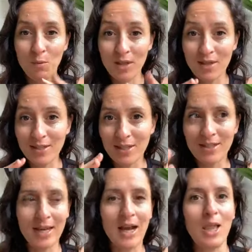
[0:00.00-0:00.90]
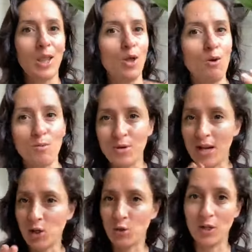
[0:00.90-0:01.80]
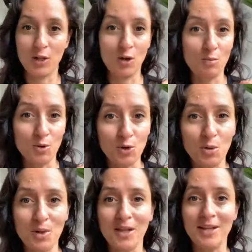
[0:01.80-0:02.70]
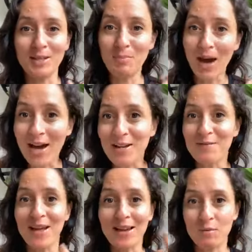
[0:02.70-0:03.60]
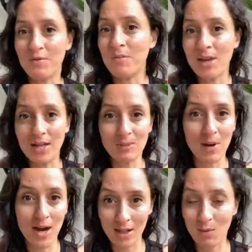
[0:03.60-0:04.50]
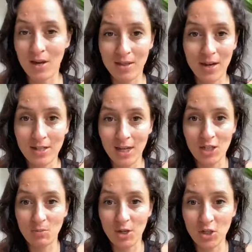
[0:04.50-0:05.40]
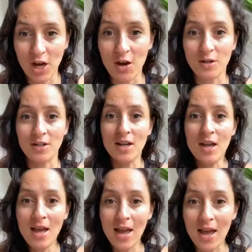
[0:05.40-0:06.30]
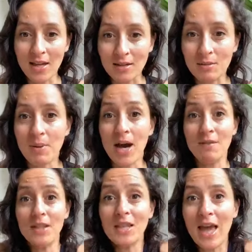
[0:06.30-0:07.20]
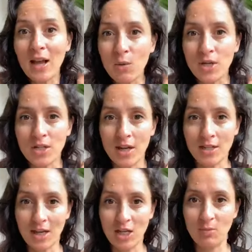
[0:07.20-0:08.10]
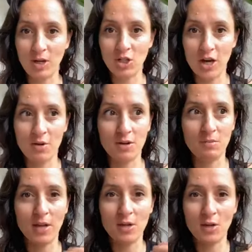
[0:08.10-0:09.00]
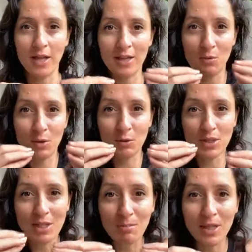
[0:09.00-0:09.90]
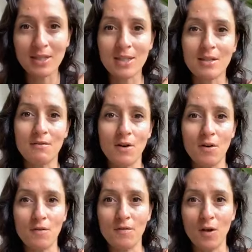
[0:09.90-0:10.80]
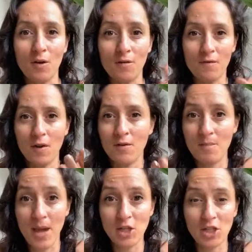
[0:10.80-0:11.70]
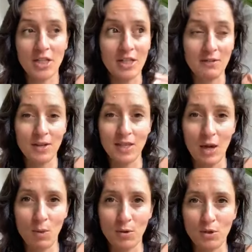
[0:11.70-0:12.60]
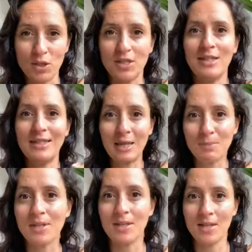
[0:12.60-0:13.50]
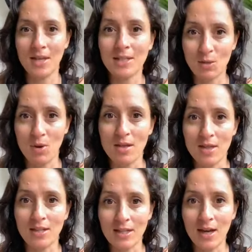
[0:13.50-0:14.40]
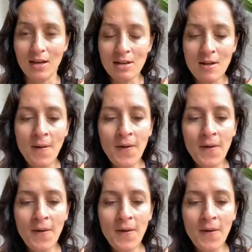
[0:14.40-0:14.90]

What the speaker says: where this is like a lot more natural, a lot more normal. And it's part of like, well, for me, it's part of the way that I teach my child, and part of the language that I teach my child, and you know, like the real simplicity of magic and living in that world, and just accepting that that's the way things are.